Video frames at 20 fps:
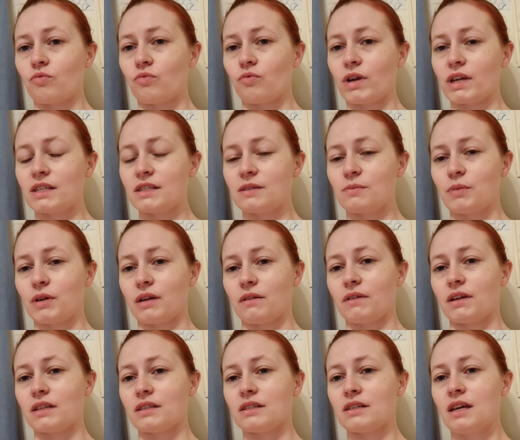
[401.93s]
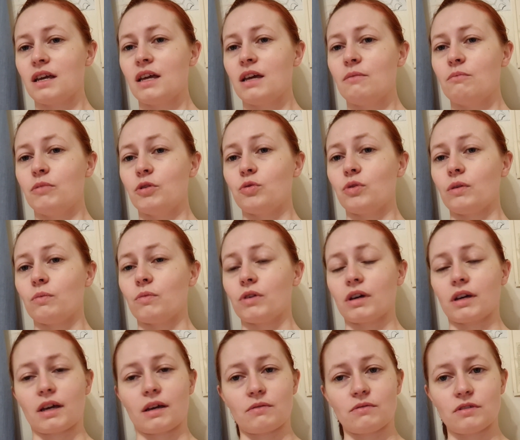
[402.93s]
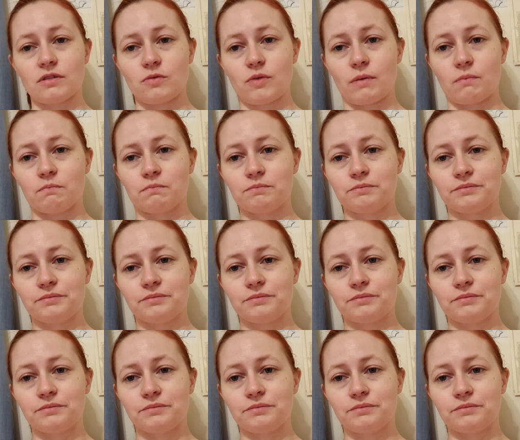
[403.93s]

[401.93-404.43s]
rest periods between workouts as well.